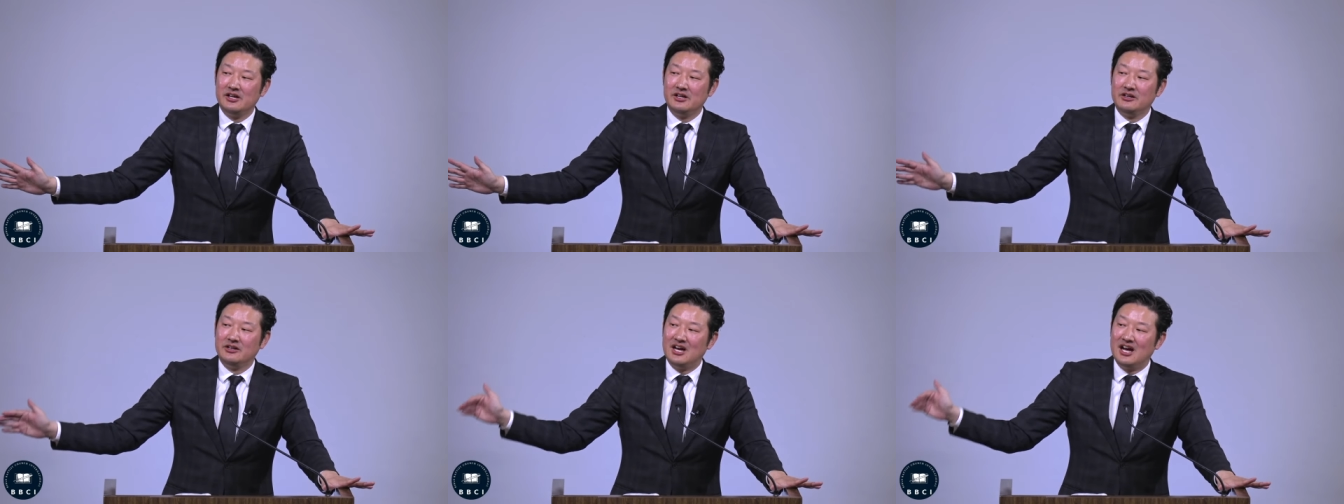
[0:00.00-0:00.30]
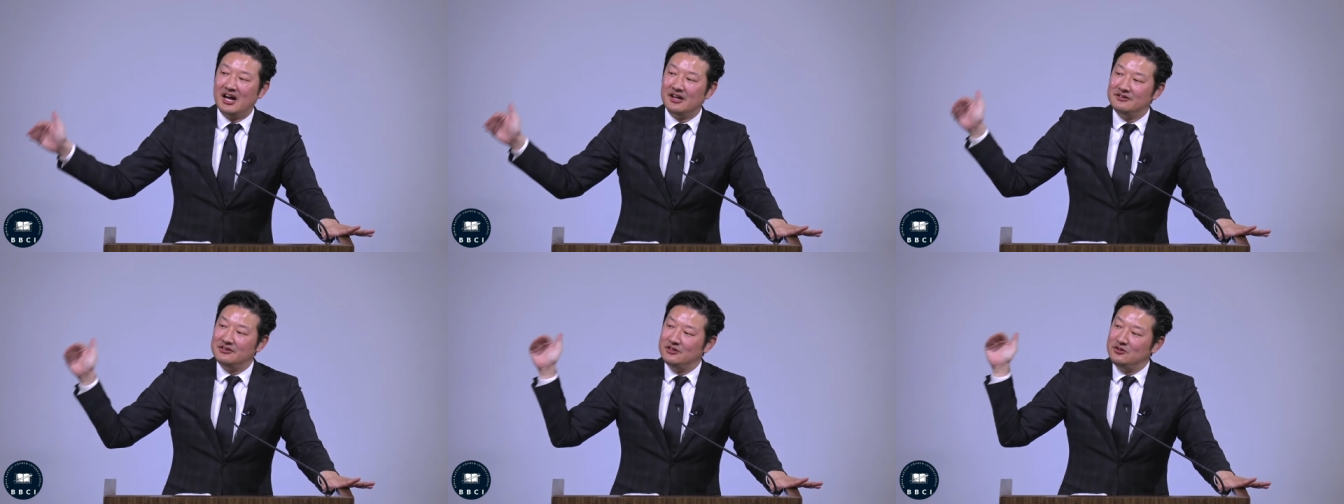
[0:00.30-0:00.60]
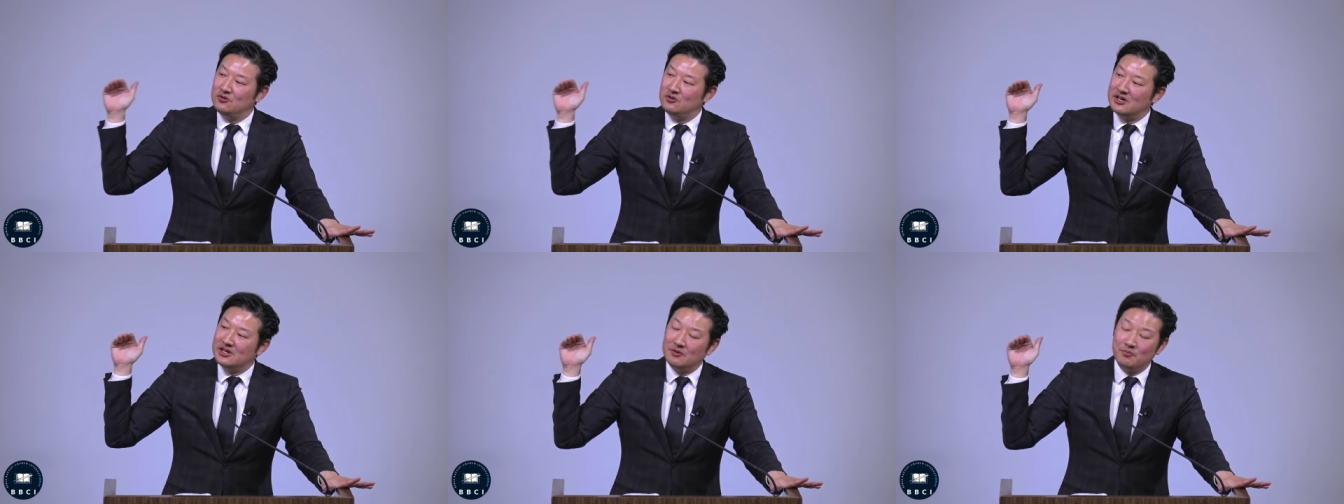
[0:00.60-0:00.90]
God said, You're
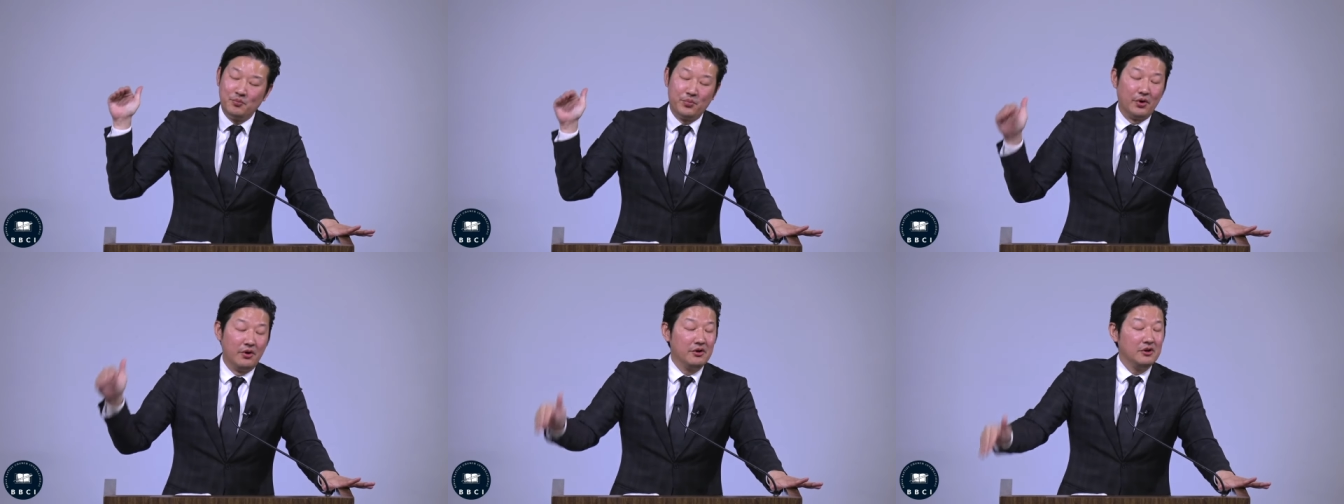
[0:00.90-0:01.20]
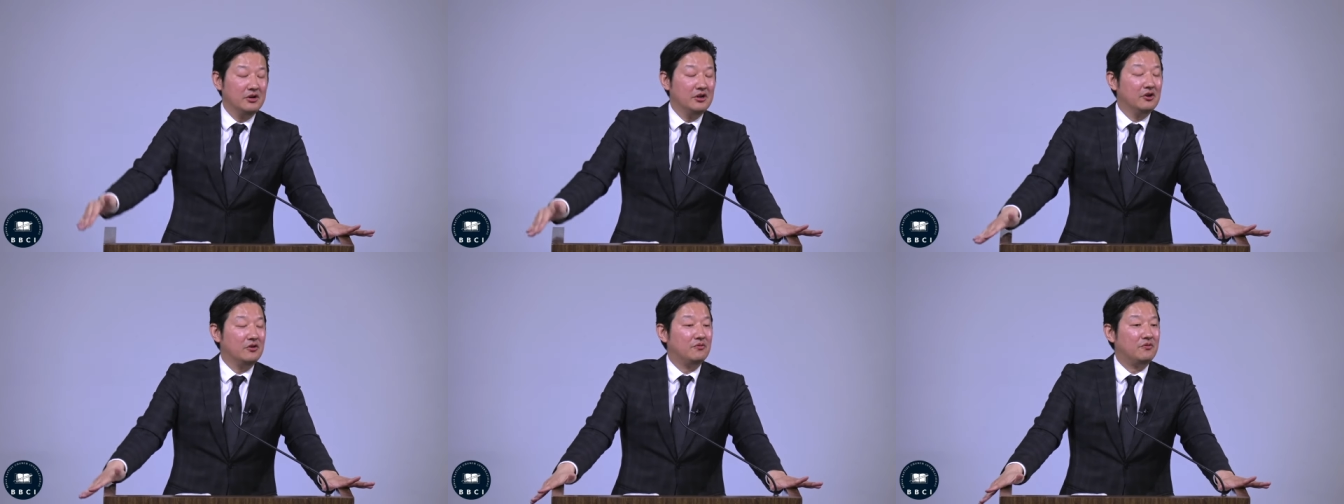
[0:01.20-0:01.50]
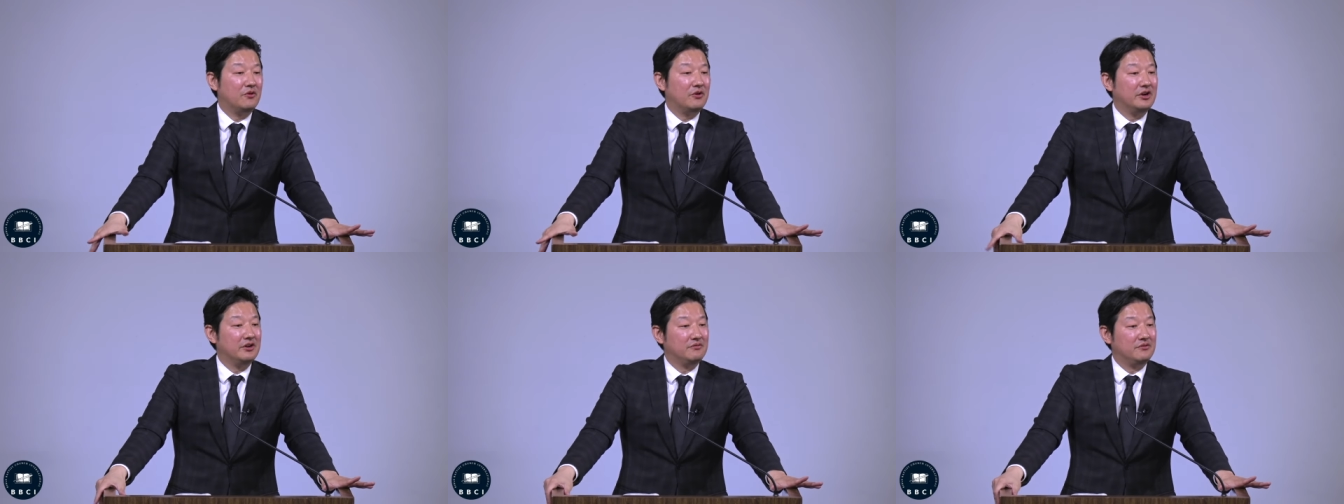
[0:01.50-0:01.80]
going to burn in hell
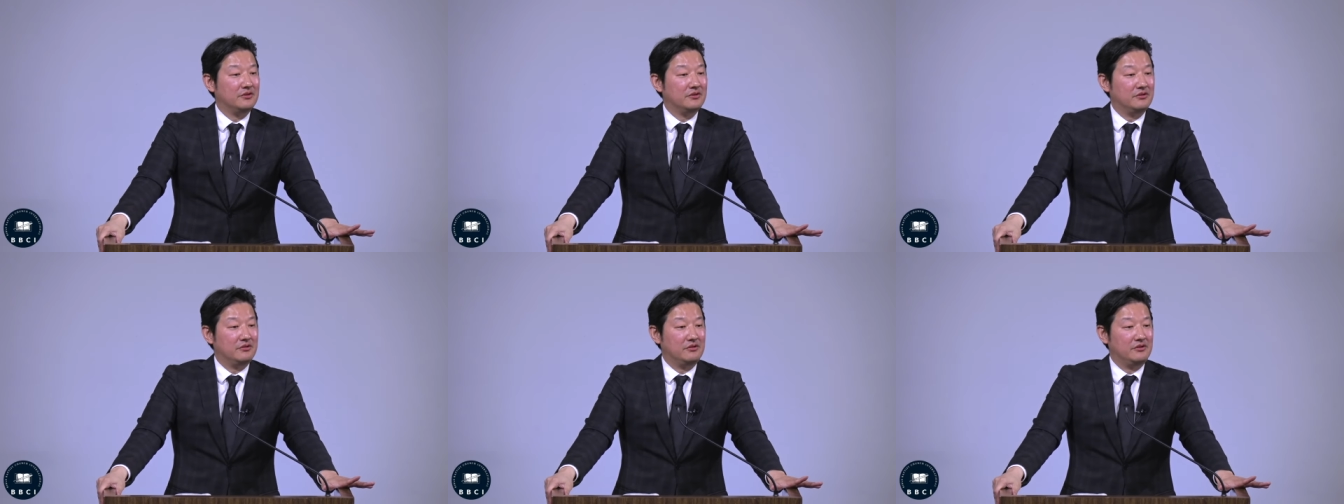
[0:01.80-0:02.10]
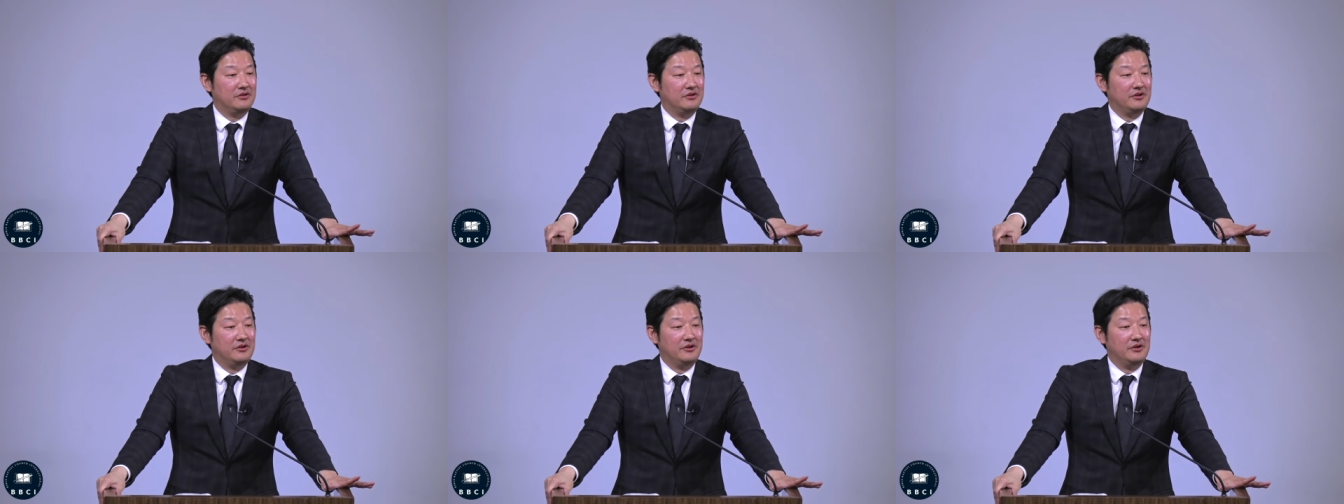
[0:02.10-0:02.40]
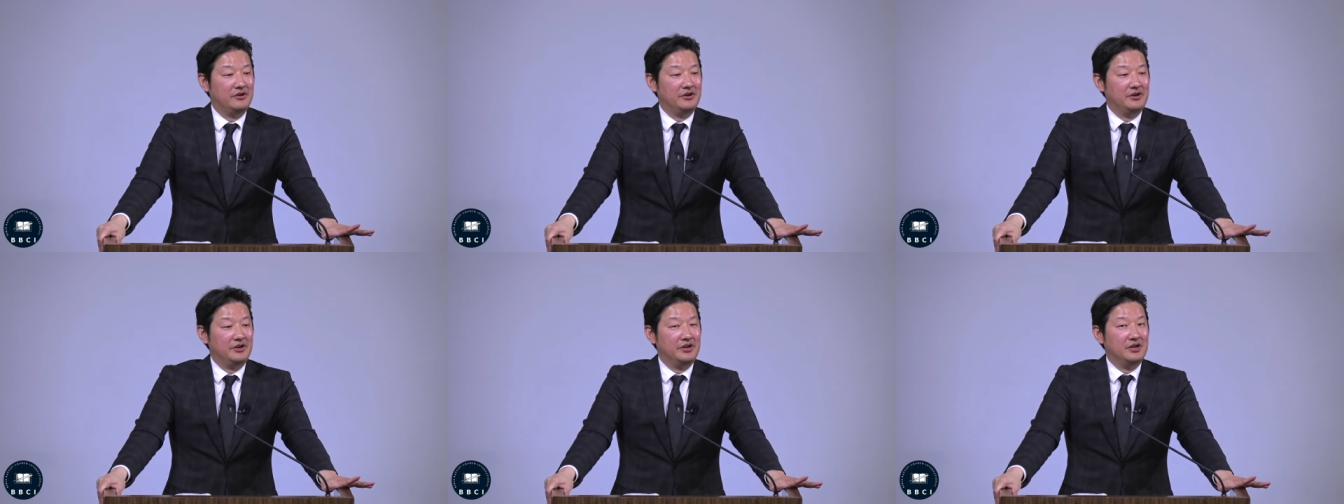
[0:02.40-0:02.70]
forever.
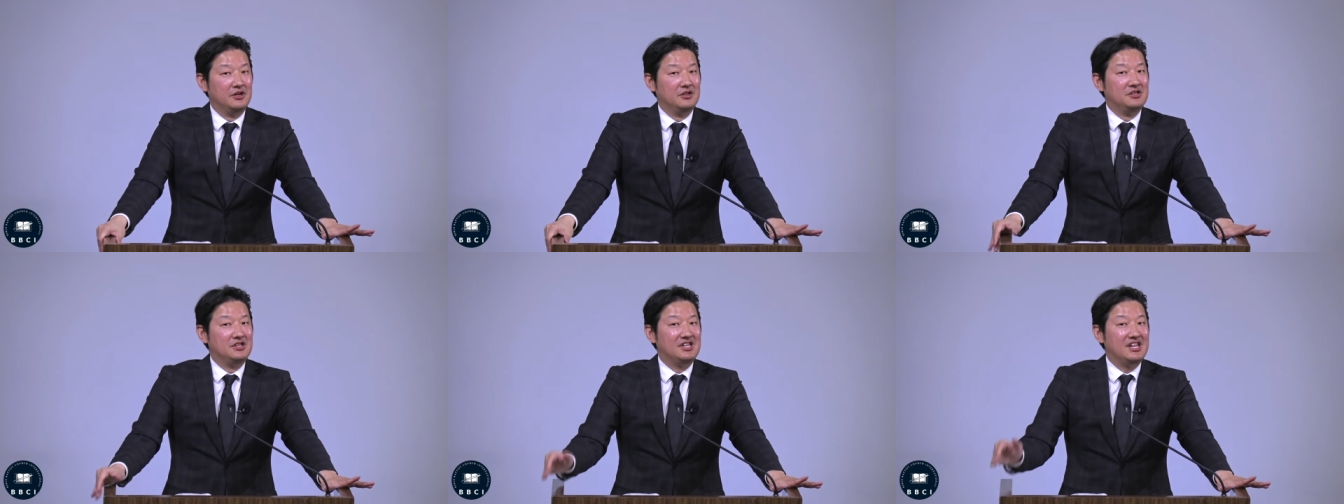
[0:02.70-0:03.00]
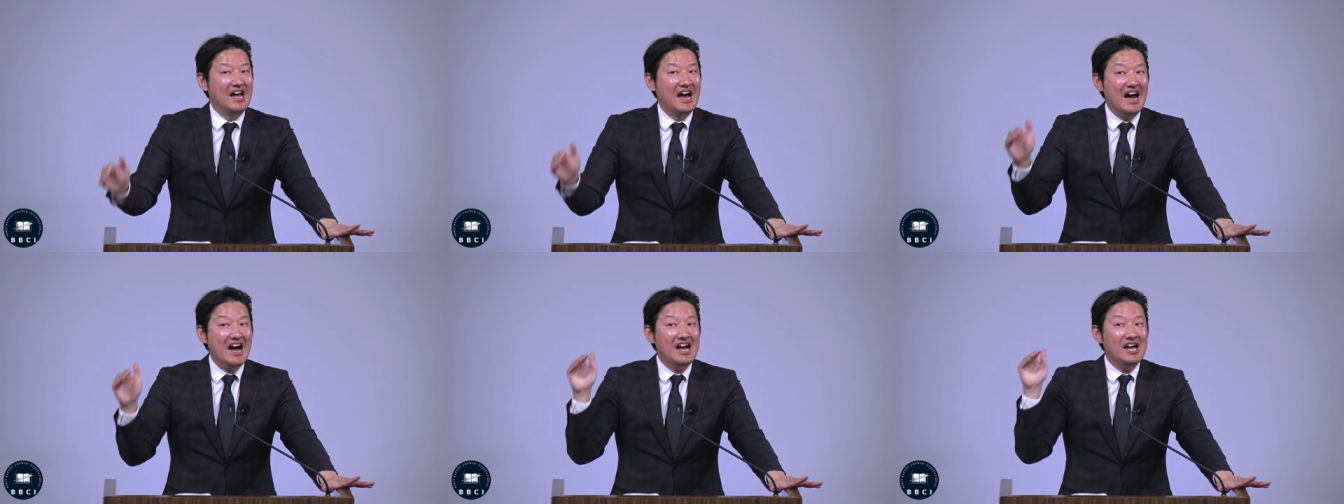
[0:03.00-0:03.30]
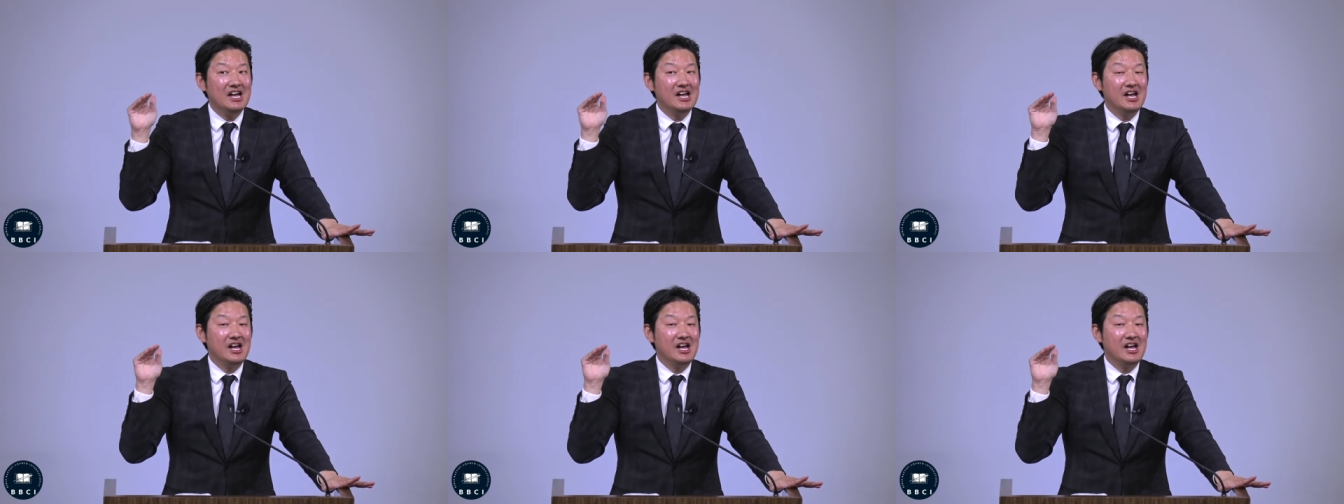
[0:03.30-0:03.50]
Amen. That